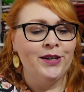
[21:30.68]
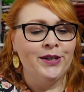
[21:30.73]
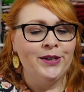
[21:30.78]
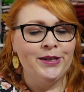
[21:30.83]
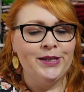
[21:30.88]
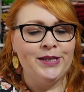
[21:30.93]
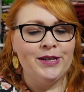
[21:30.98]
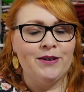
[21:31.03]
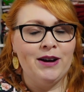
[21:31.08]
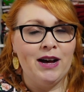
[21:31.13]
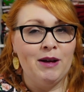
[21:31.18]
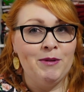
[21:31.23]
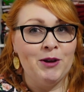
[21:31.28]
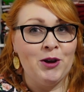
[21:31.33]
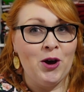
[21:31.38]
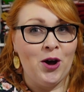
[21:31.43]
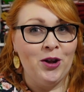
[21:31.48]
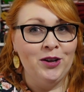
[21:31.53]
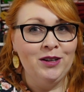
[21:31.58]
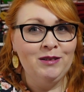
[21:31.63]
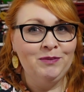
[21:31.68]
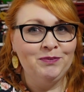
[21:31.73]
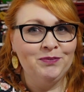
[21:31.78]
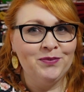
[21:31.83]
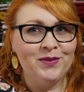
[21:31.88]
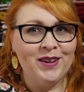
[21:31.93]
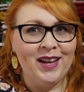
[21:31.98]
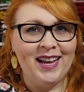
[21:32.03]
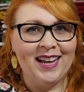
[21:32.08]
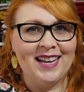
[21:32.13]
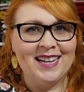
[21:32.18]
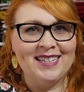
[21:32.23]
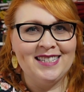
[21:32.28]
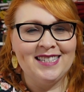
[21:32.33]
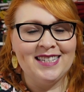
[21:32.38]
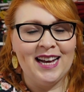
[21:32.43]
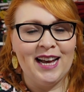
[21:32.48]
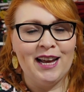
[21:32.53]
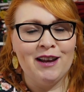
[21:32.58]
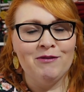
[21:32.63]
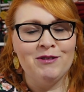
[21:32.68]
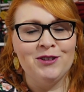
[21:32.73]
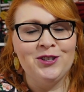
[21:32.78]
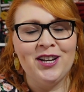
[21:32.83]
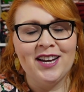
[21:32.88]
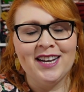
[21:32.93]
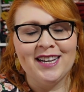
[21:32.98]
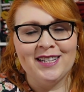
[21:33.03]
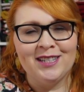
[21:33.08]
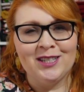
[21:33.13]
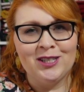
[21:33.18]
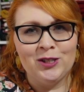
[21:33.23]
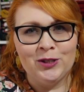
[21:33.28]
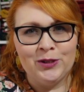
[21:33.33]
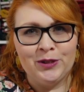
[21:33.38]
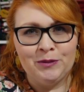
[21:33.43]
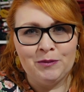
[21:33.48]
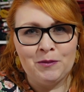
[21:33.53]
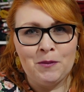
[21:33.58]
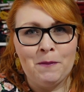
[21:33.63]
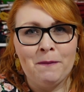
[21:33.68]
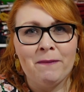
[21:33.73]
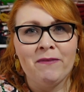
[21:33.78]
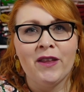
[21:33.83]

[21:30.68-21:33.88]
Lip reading: So I'll be gone, and I will check in soon.